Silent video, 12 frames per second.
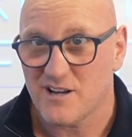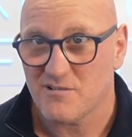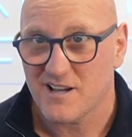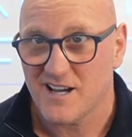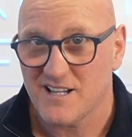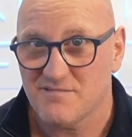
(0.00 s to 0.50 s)

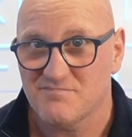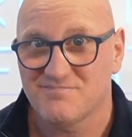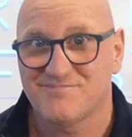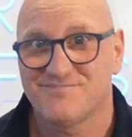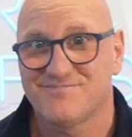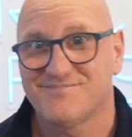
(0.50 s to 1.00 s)
okay?
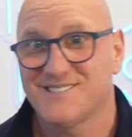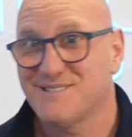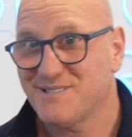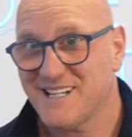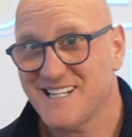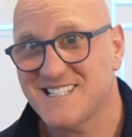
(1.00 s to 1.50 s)

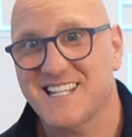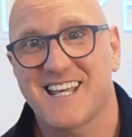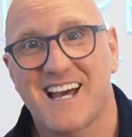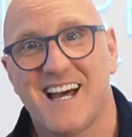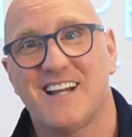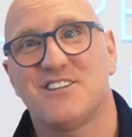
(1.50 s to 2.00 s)
Here's the
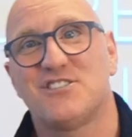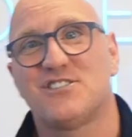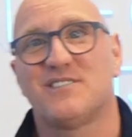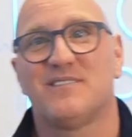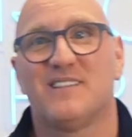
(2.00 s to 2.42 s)
catch.